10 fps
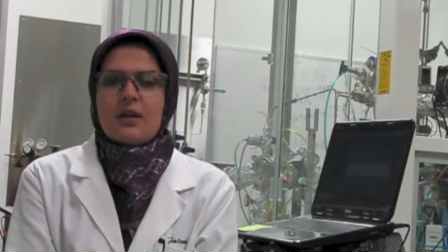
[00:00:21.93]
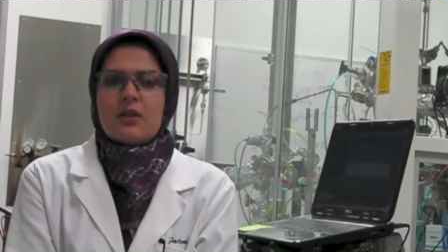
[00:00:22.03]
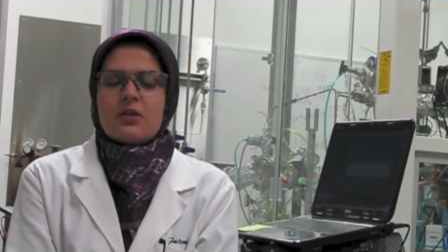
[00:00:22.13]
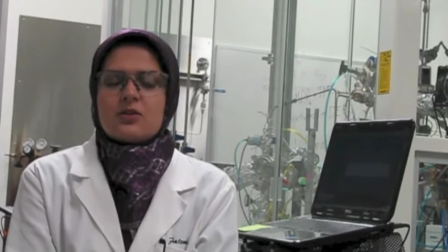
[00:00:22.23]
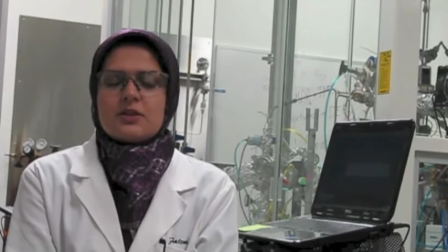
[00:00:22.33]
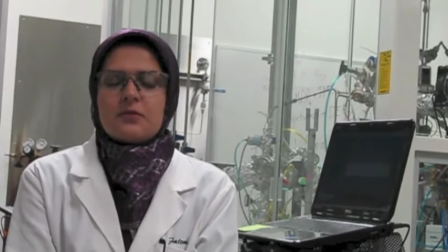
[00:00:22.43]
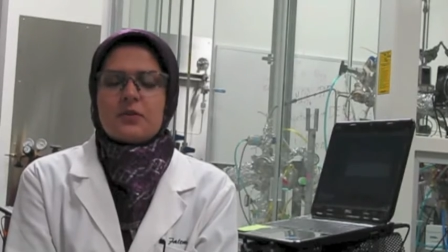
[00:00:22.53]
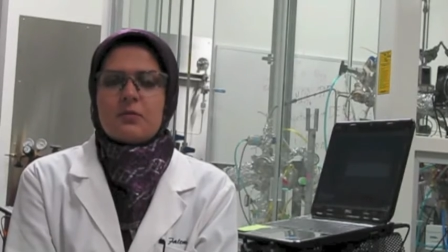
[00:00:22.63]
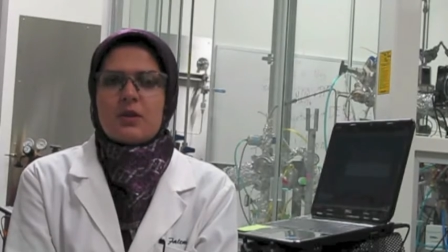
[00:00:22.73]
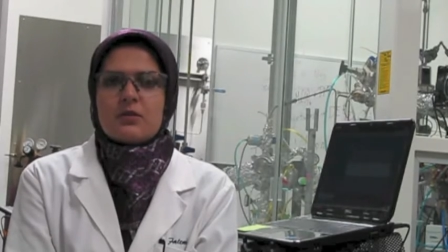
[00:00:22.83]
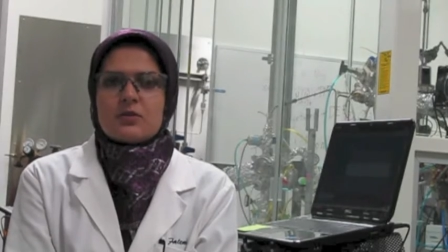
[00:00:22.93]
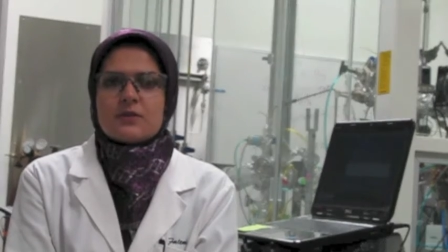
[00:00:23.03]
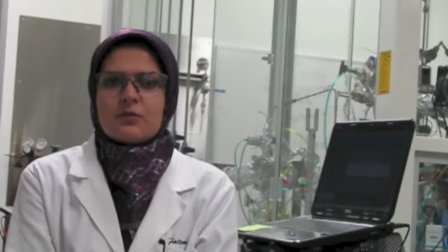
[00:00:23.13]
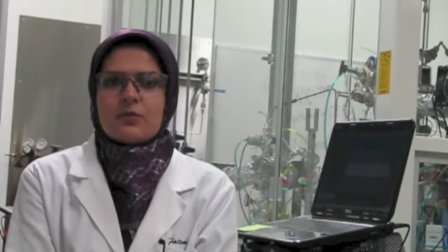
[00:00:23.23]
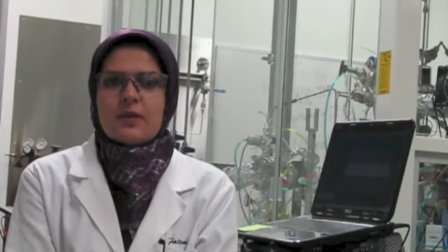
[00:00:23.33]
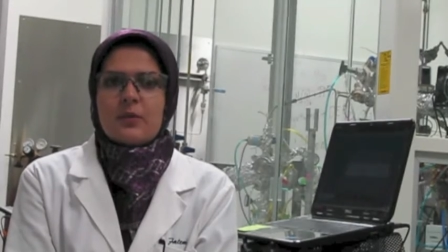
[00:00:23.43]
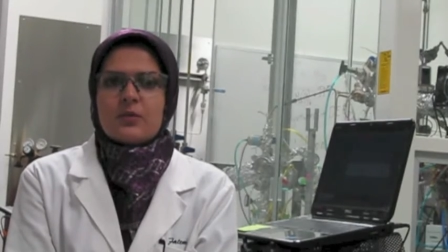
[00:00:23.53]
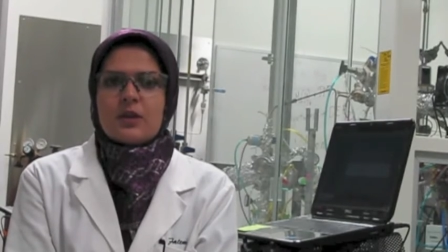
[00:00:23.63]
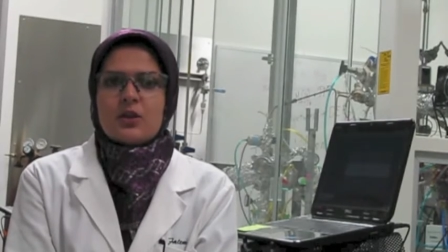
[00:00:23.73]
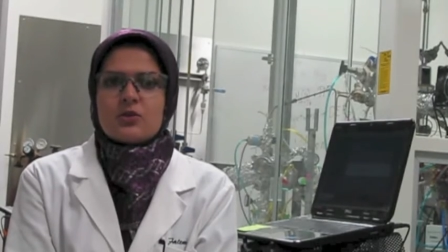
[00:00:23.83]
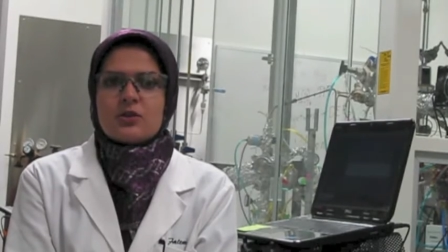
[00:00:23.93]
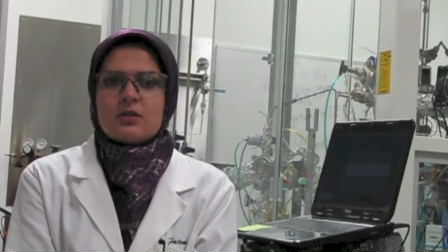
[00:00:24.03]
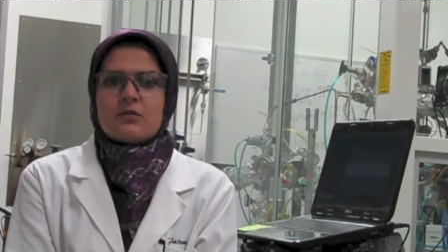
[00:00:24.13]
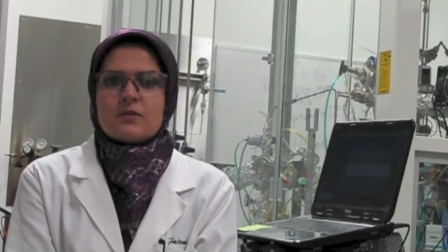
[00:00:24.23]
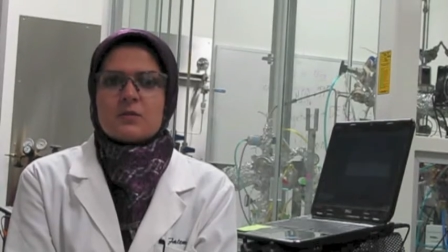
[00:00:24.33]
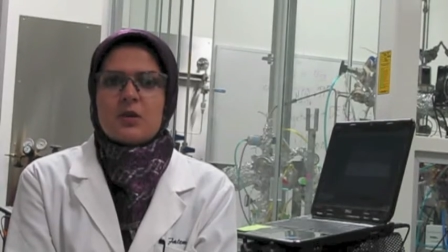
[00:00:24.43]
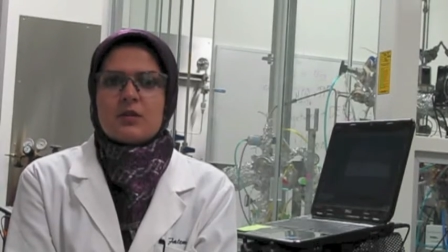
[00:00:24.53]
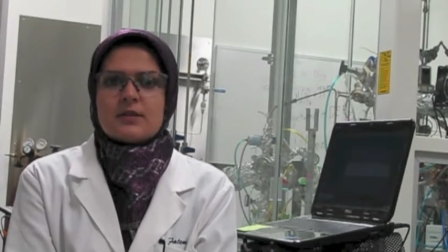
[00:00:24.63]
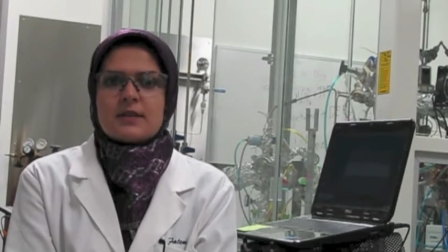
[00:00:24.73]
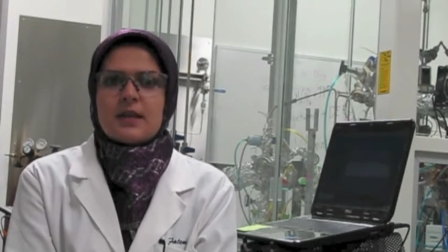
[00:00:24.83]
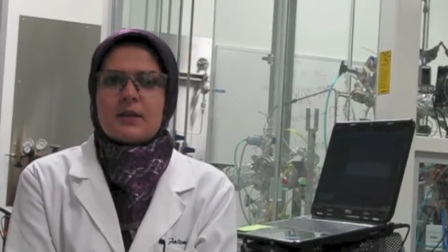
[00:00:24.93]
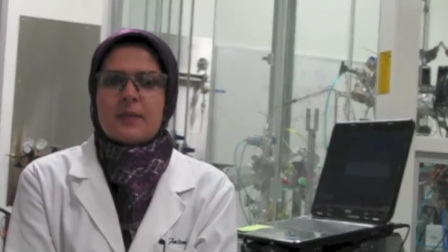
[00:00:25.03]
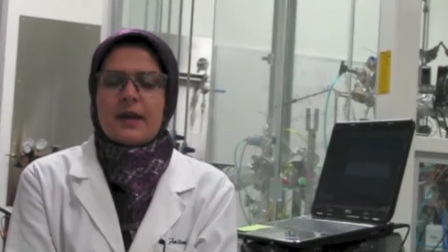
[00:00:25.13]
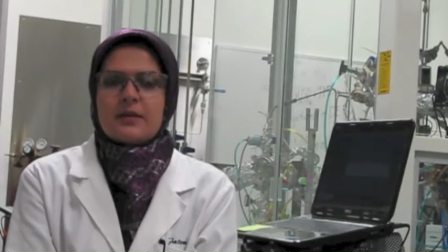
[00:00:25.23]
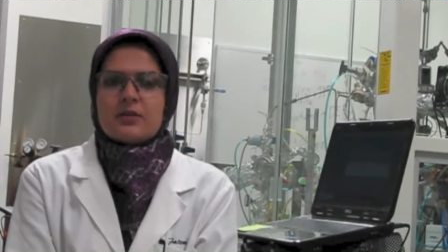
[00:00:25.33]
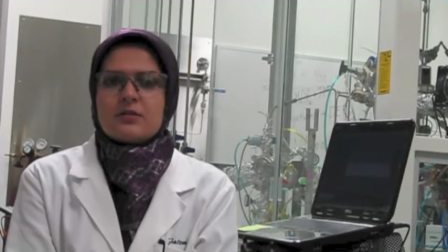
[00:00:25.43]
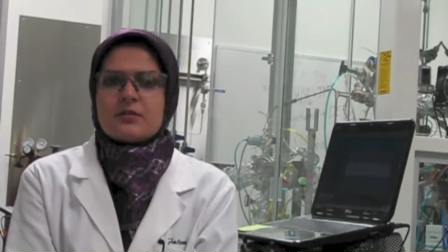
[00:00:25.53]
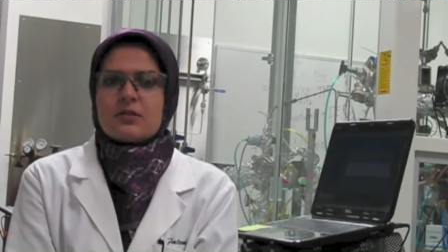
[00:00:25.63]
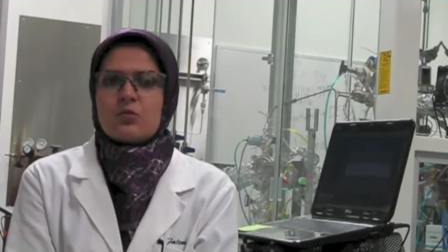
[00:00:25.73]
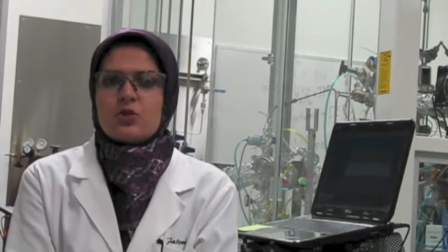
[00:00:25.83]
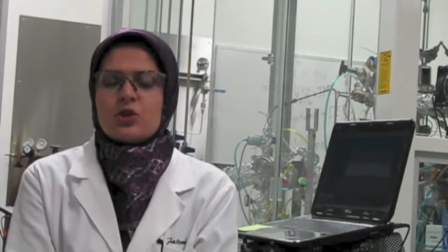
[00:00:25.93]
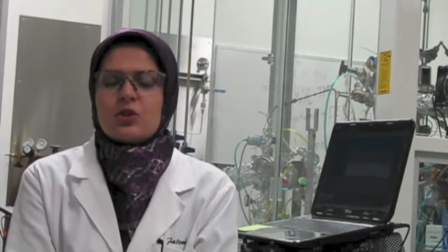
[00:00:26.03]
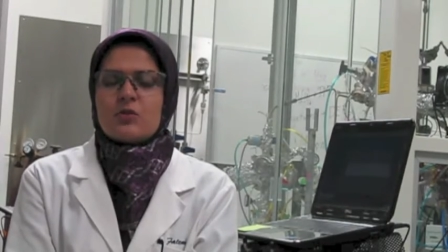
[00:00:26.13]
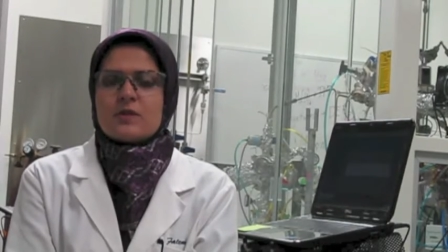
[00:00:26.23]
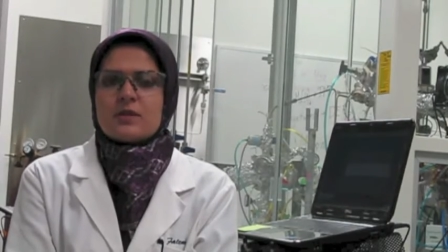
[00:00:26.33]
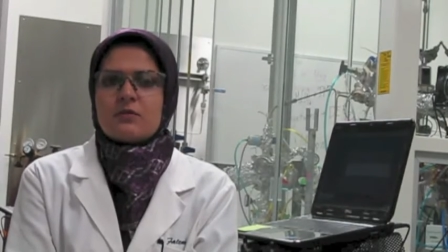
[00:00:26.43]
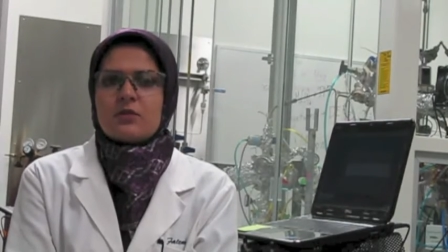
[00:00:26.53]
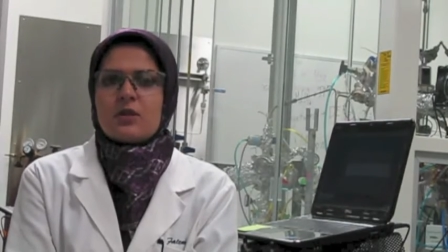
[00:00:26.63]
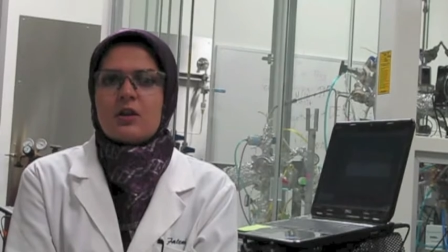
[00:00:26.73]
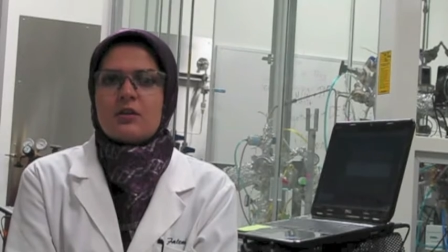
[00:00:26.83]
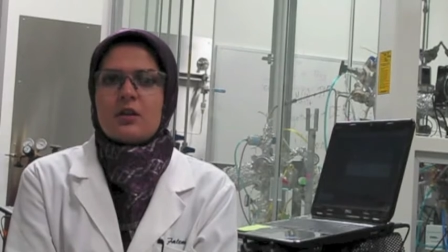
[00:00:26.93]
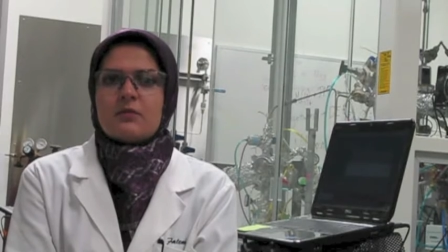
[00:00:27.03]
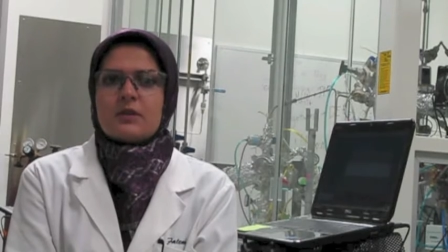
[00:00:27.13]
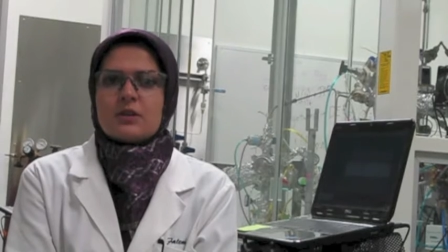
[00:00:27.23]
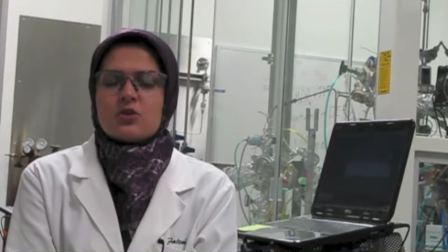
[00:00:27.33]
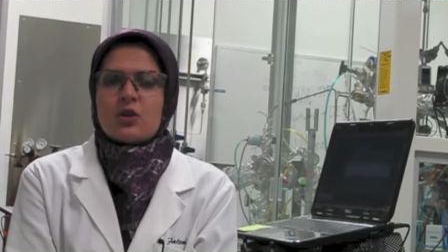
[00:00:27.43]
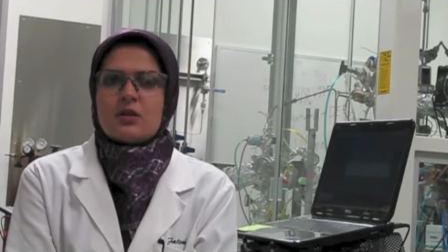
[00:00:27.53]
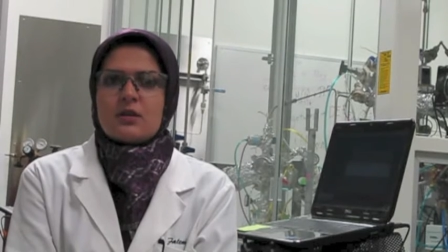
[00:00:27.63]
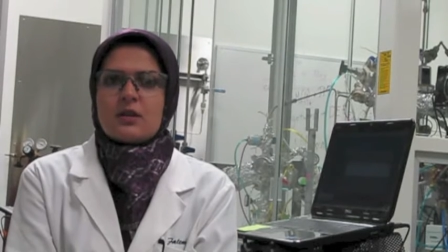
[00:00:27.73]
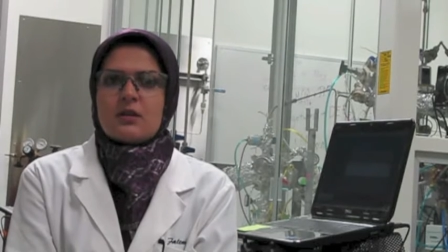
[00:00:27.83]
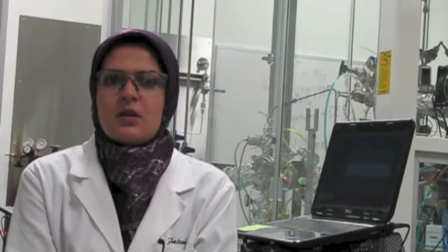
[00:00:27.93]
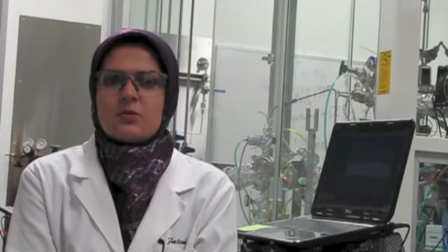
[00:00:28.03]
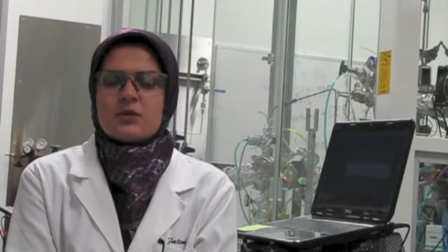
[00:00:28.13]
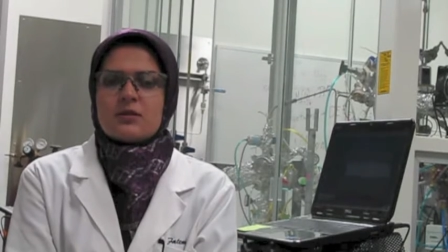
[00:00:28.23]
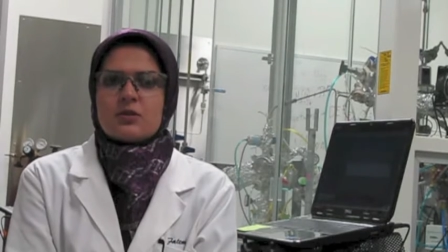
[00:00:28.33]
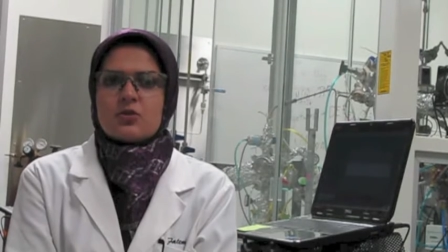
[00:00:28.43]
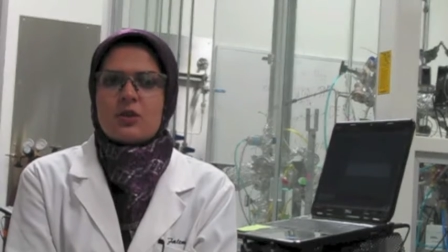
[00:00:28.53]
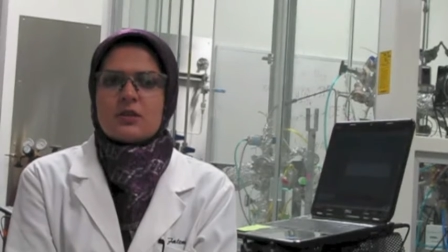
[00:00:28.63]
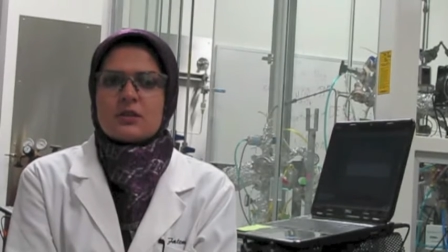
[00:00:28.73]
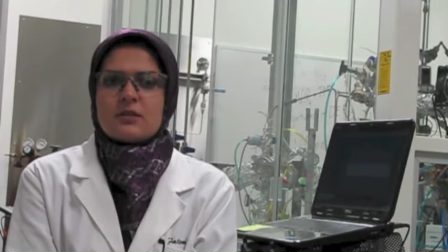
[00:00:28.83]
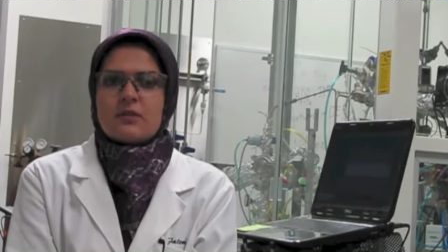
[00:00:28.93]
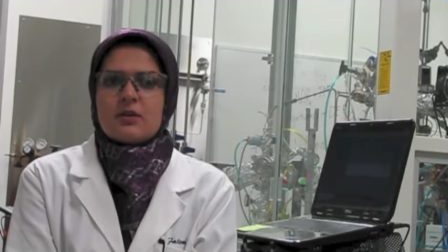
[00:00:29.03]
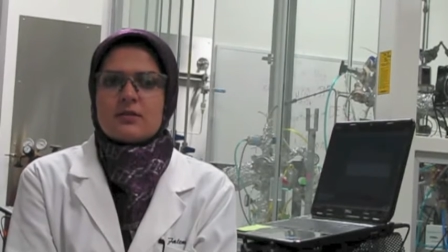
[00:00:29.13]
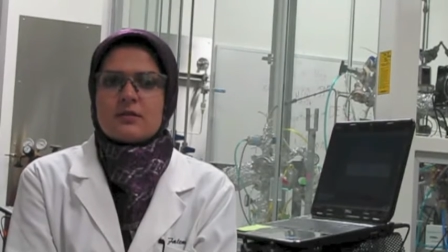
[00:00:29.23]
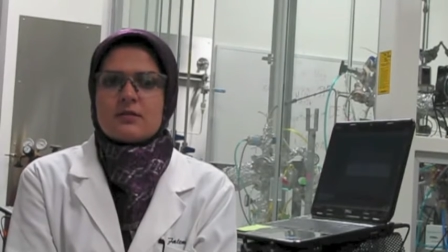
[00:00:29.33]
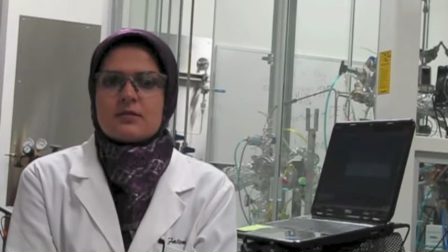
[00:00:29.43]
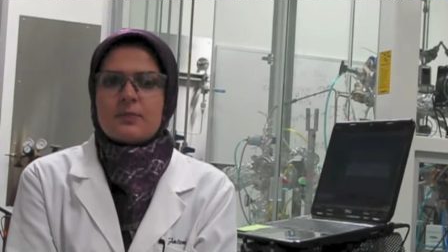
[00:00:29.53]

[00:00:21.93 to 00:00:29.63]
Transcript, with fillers: There are different methods for fabrication of small-scale patterns which are used in a variety of electronic and optoelectronic devices.